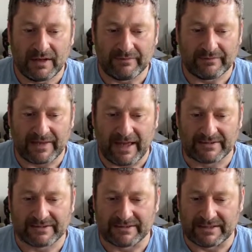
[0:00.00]

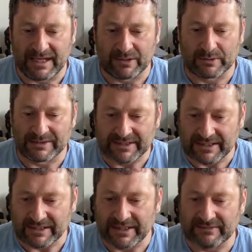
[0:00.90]
that inadequacy
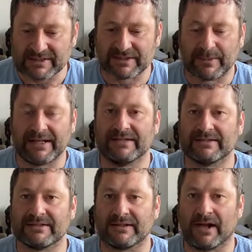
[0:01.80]
and give it
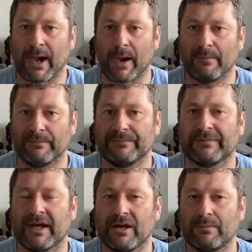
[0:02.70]
space. And
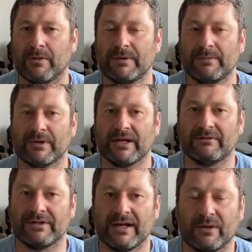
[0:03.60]
I'll probably put another
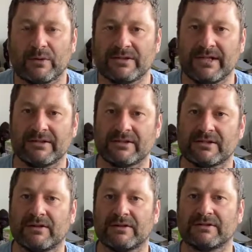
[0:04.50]
inadequacy
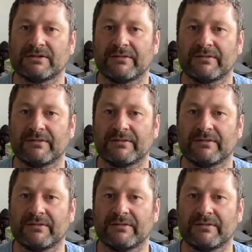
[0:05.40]
exercise.